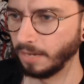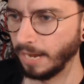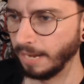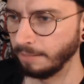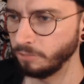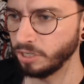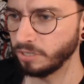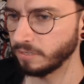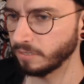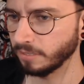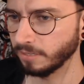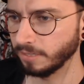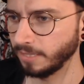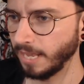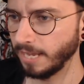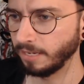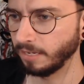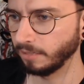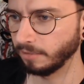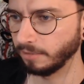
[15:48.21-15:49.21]
I'm just
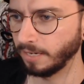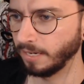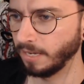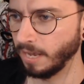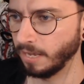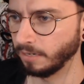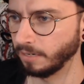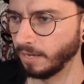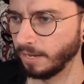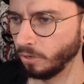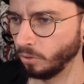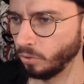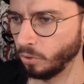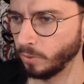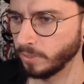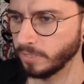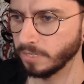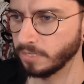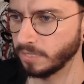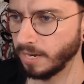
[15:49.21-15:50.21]
like, again, I don't
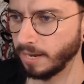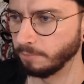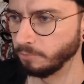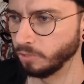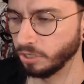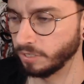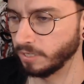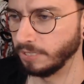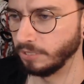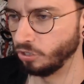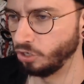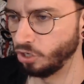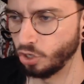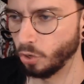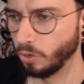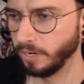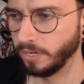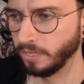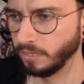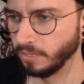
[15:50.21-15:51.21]
know what to say. I'm just
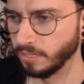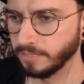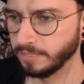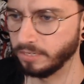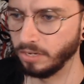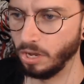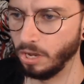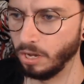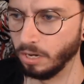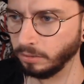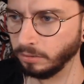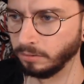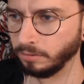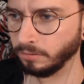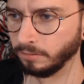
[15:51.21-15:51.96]
enjoying this song.